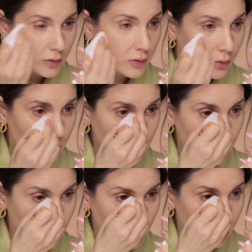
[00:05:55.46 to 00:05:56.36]

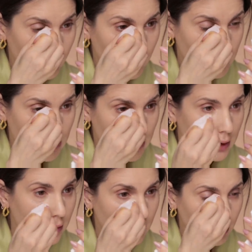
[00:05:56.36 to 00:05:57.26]
Squeeze it a little bit to
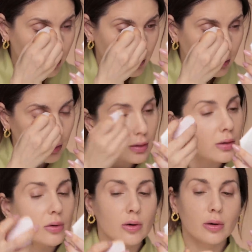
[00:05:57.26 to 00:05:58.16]
get in the
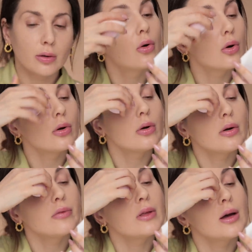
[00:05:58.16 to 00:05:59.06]
inner corner
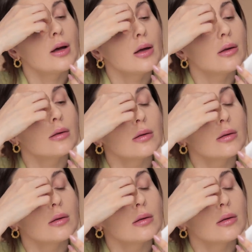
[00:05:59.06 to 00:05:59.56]
of the eye.